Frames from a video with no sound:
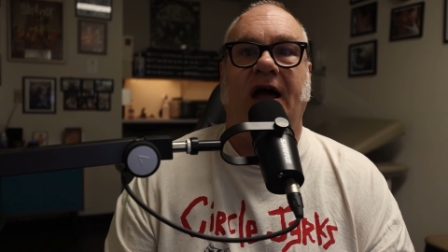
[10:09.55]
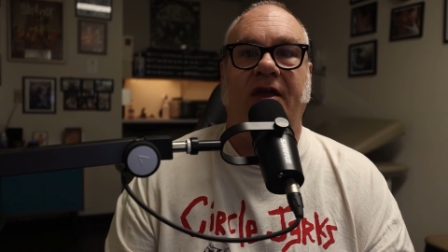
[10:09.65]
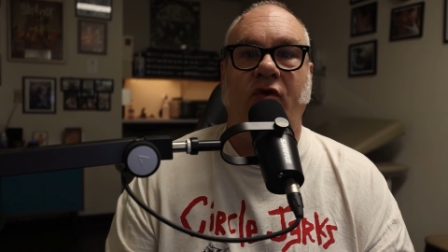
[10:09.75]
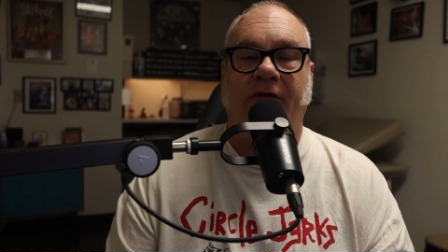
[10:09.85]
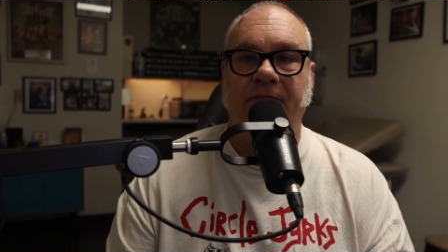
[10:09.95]

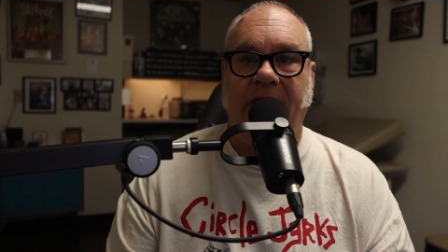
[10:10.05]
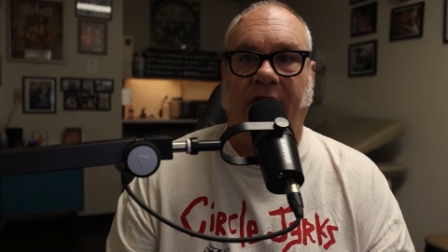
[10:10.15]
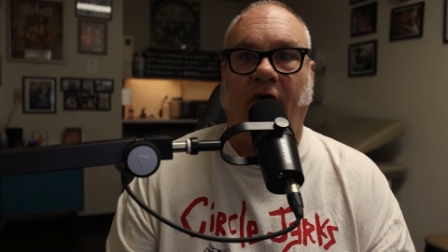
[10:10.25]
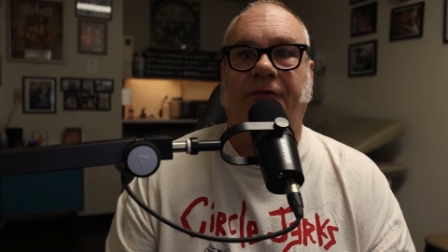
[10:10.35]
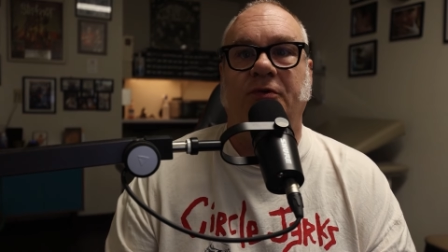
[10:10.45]
Uh, you have
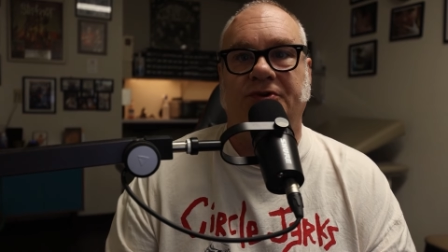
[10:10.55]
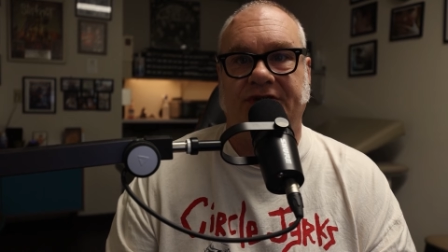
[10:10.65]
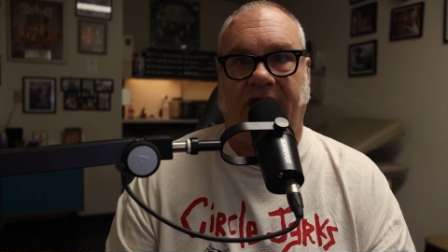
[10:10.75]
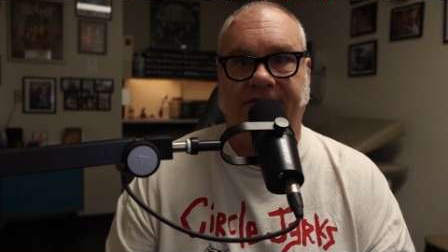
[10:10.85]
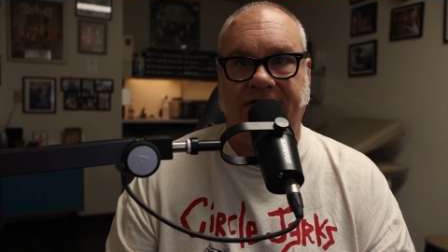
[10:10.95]
metal through
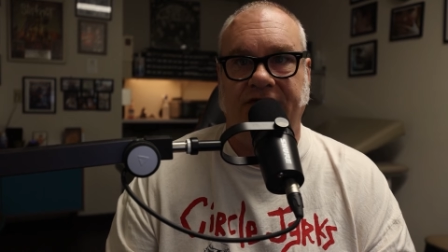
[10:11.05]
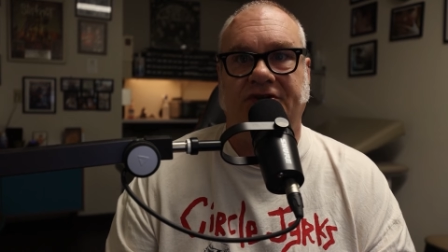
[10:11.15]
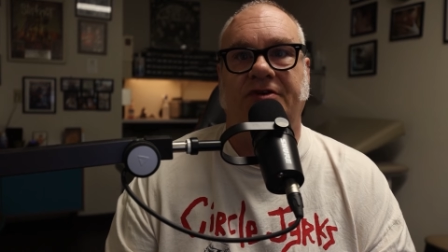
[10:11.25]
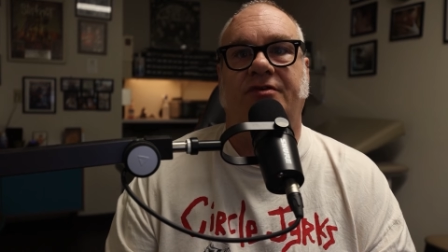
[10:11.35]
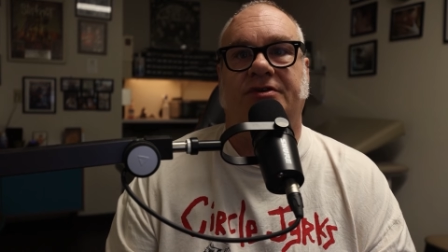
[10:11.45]
soft
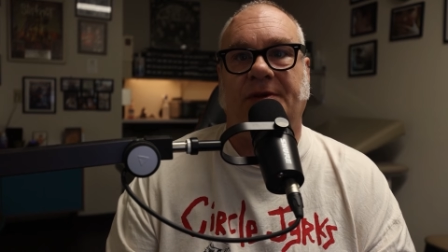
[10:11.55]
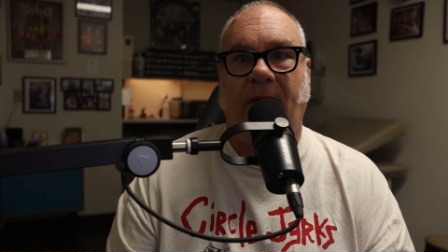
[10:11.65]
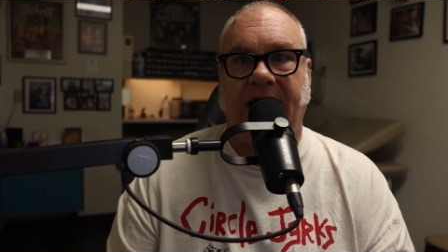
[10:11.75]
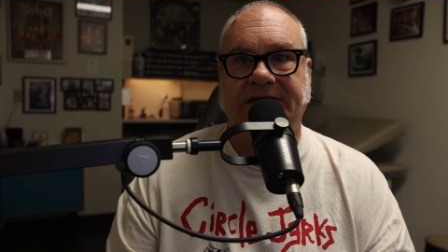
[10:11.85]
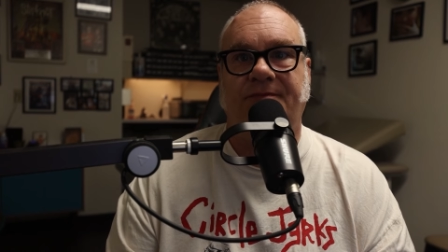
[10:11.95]
tissue. There's a
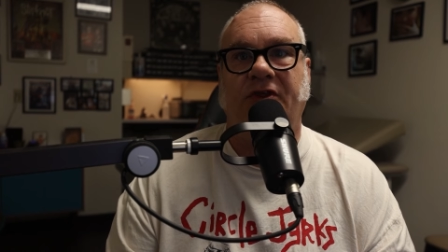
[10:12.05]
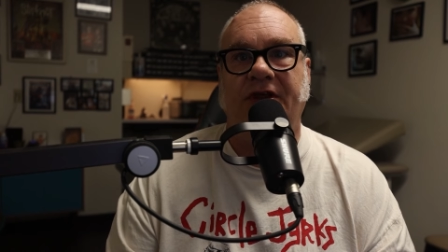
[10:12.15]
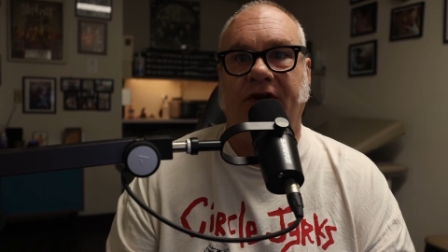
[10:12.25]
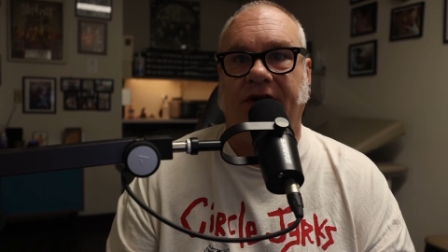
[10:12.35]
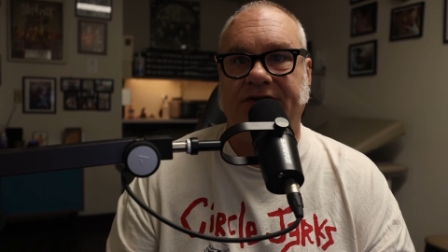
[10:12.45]

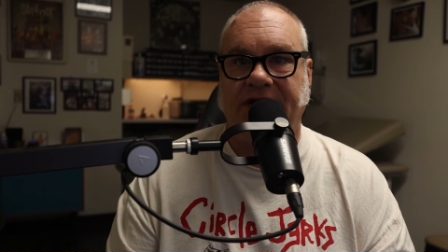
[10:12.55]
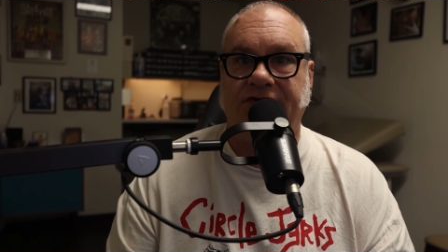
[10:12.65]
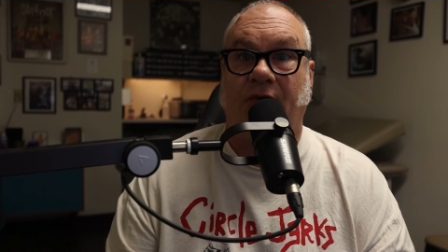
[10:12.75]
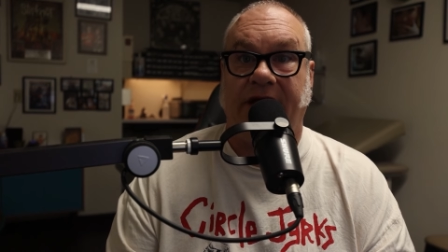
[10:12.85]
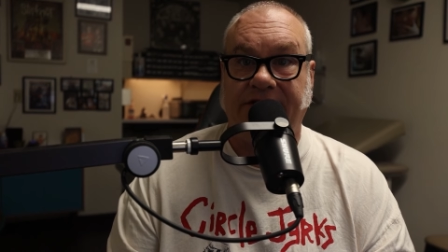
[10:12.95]
possibility during
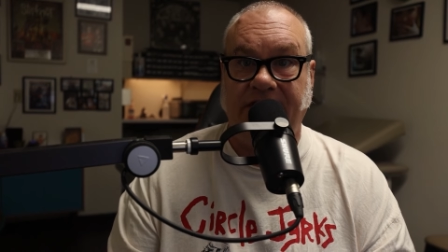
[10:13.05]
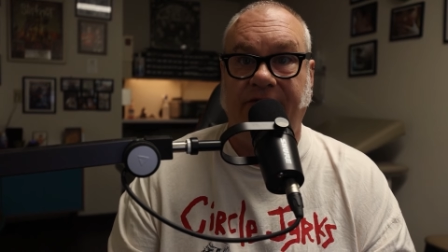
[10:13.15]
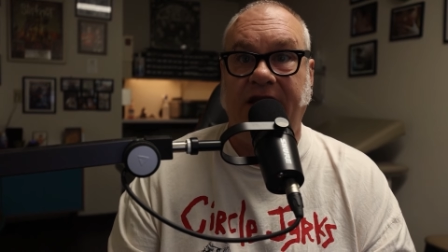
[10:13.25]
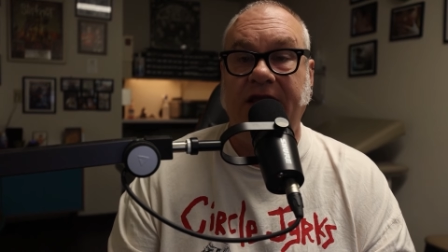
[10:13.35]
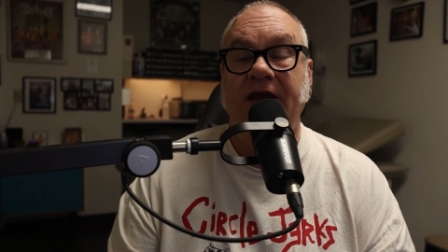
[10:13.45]
sexual
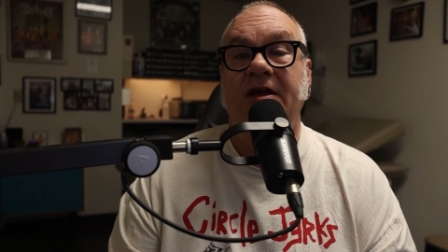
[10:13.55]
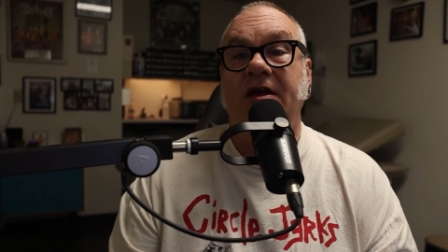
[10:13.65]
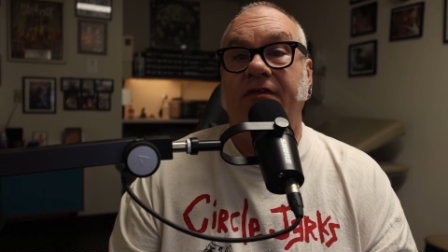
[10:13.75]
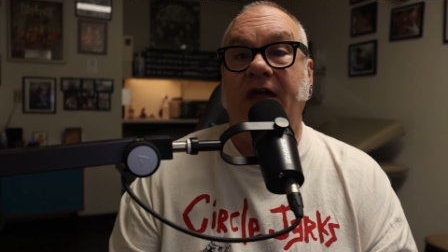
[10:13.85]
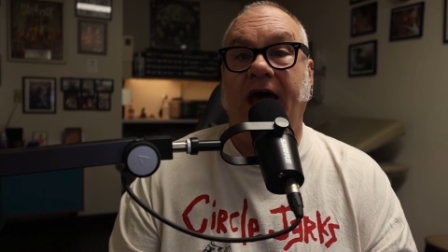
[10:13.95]
activity
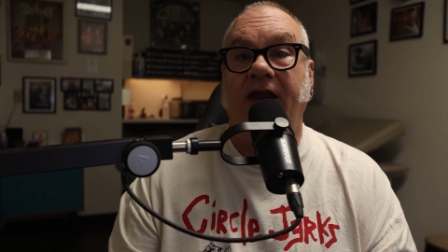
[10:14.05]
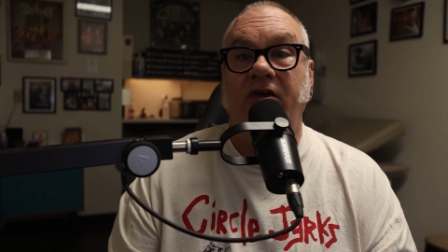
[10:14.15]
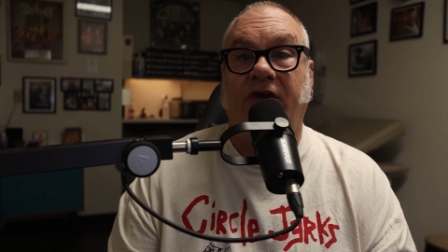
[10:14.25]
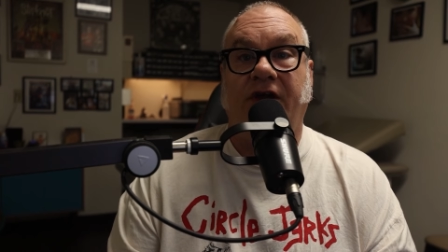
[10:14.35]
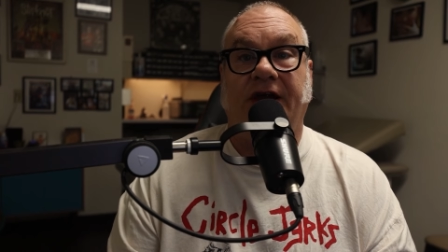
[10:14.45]
that
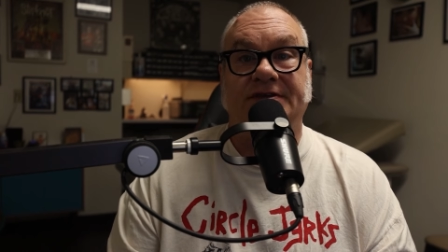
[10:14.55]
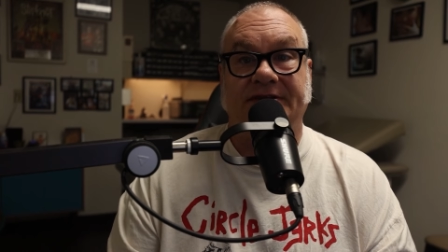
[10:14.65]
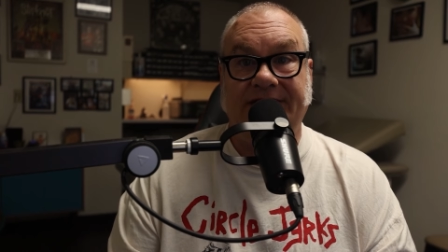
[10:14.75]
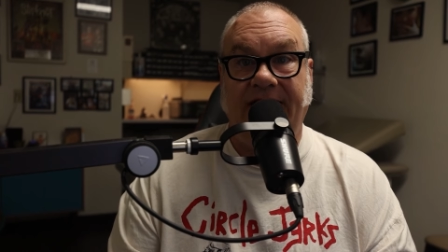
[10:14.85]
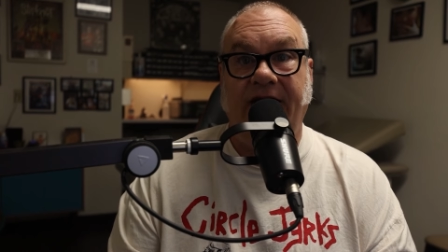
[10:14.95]
you can cause
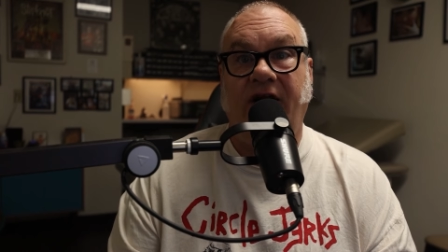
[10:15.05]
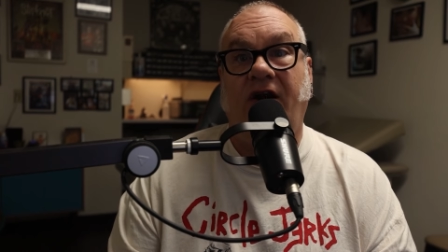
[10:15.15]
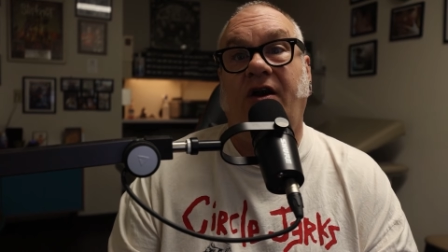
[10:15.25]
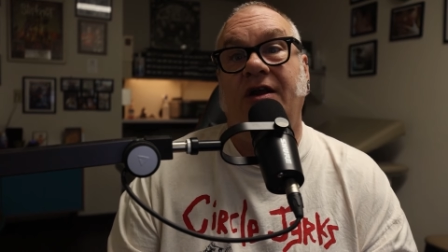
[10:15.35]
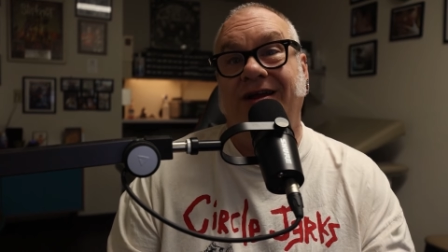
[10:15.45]
a
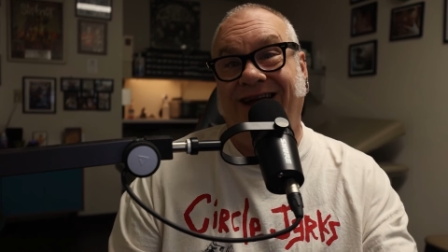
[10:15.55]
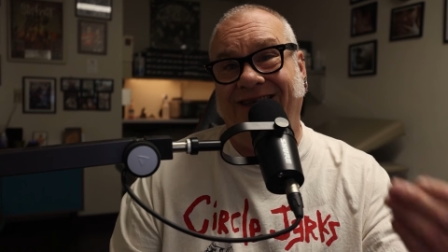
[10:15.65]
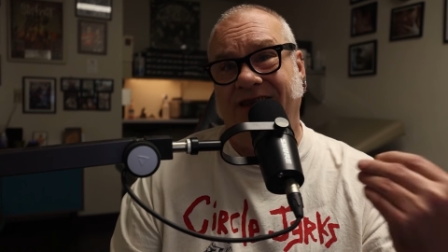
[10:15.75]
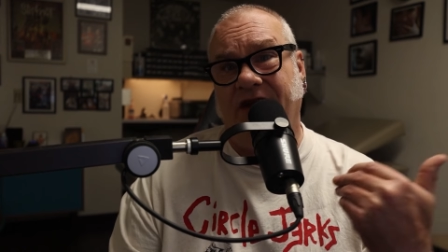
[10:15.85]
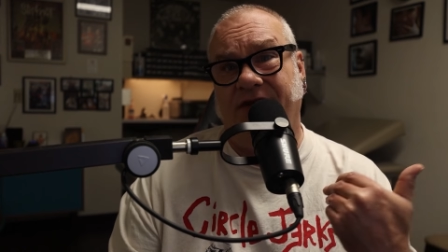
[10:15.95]
tear,
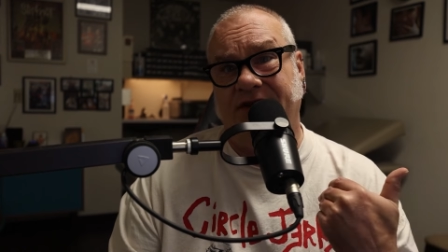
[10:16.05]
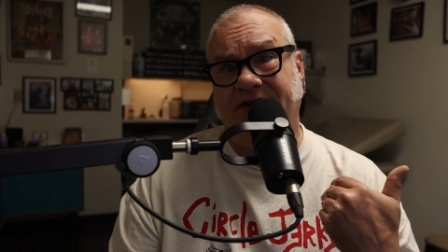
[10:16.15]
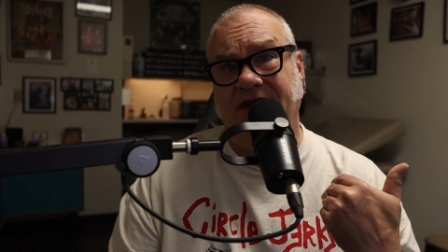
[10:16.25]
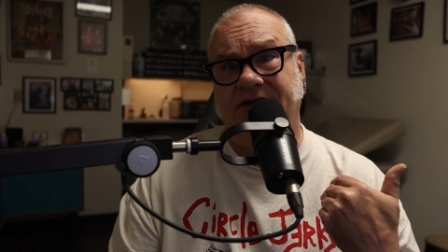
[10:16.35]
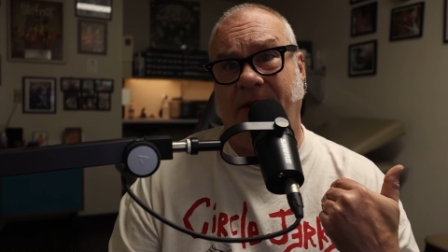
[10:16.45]
and then you have an
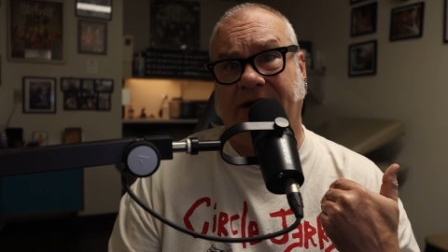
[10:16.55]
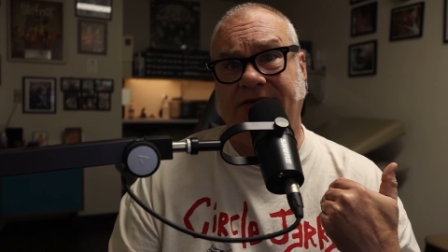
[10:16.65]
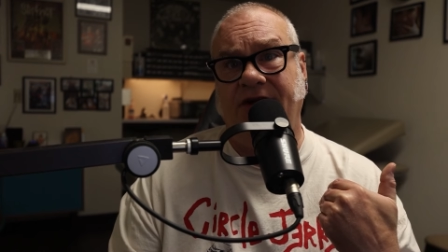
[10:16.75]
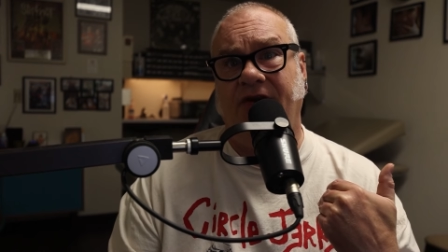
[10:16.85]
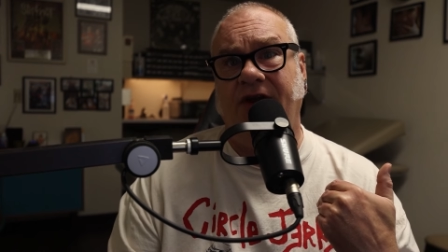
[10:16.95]
exchange of
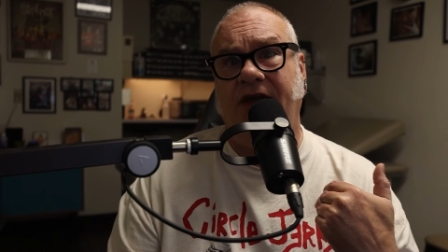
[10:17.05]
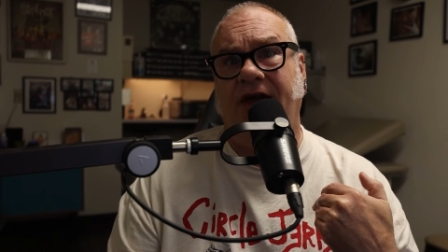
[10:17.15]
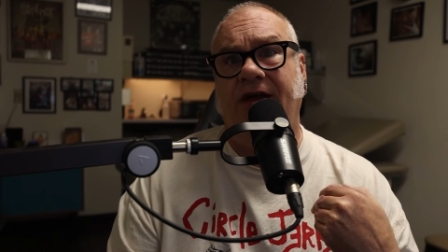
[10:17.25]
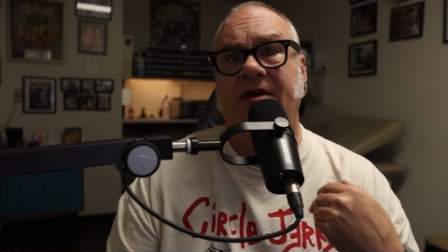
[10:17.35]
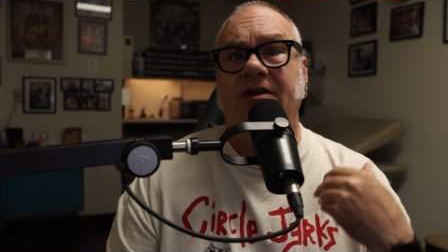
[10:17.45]

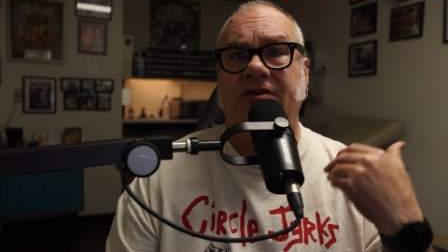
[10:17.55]
bacteria.